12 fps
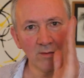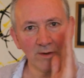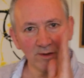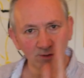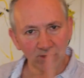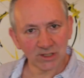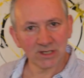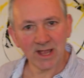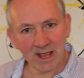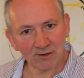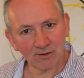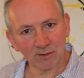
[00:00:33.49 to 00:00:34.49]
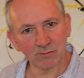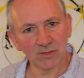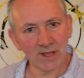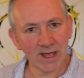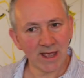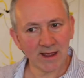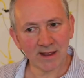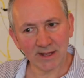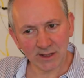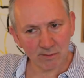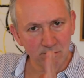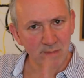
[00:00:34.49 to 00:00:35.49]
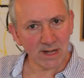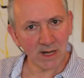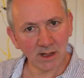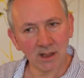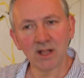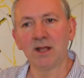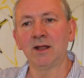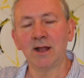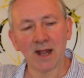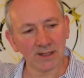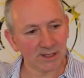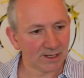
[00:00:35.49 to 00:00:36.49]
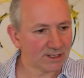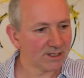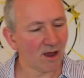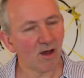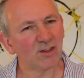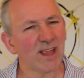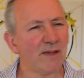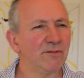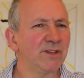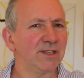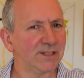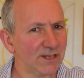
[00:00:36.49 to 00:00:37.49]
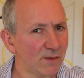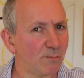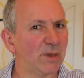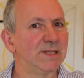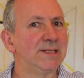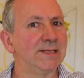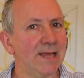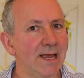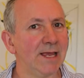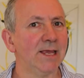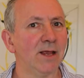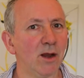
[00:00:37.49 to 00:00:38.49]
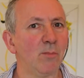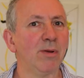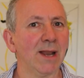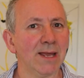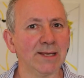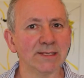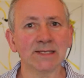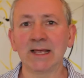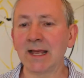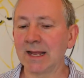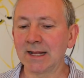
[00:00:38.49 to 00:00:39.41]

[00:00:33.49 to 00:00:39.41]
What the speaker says: where you've got the snare drums there in the middle and the guitars, everything's in a particular place.